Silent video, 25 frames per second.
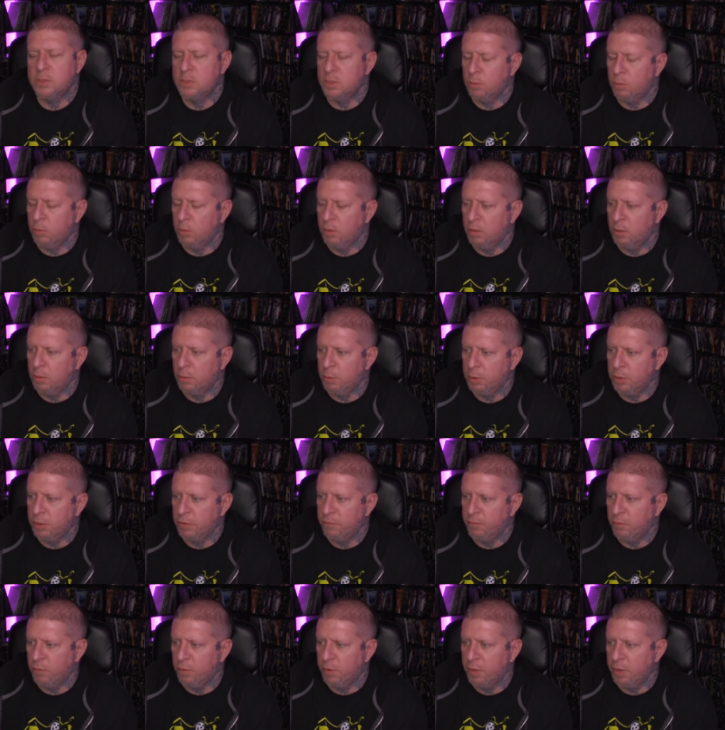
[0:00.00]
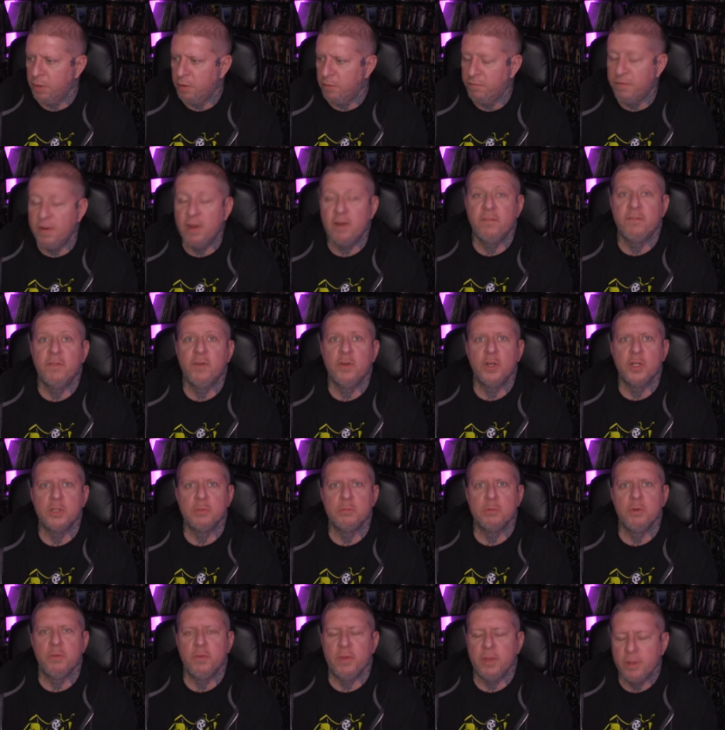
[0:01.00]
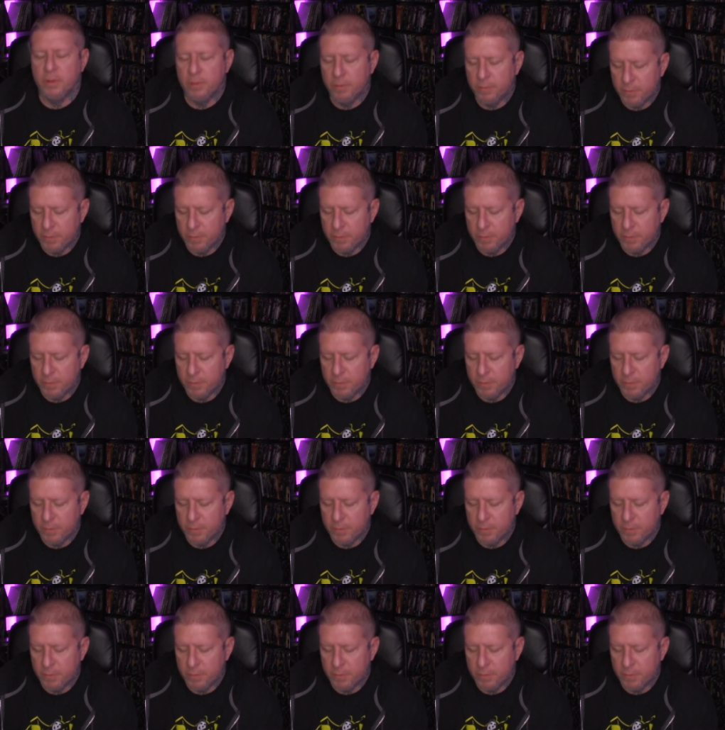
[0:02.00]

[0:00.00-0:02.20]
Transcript: the word I'm looking for here? Found footage movie.